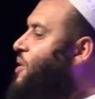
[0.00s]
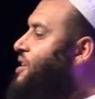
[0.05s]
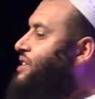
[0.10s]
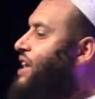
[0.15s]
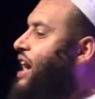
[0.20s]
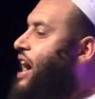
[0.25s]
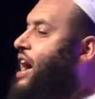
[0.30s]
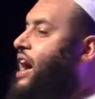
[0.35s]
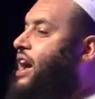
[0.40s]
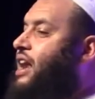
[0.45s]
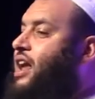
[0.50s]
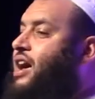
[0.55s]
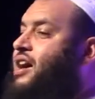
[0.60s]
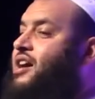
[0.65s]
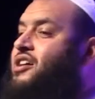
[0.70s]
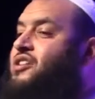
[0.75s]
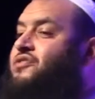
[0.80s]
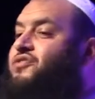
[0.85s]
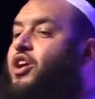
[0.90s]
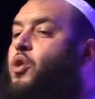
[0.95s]
wa
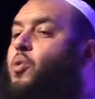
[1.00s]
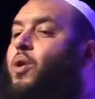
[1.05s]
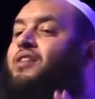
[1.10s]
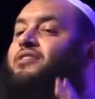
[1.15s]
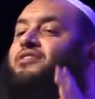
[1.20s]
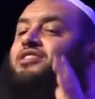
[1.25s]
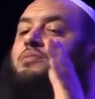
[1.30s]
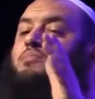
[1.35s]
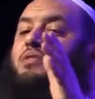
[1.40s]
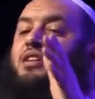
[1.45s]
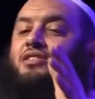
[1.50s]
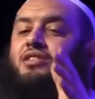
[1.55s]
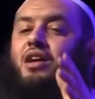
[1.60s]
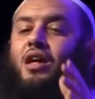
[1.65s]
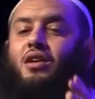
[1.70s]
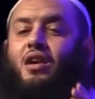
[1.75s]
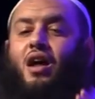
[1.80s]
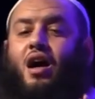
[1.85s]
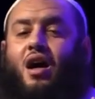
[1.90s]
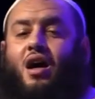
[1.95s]
ta'ala. They want to meet
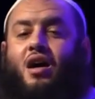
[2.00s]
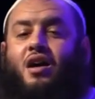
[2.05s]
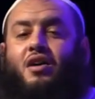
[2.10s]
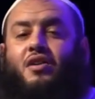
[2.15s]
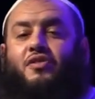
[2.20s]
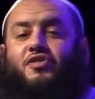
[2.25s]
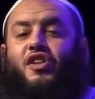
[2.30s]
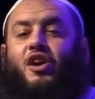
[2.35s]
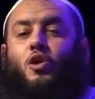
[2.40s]
Allah.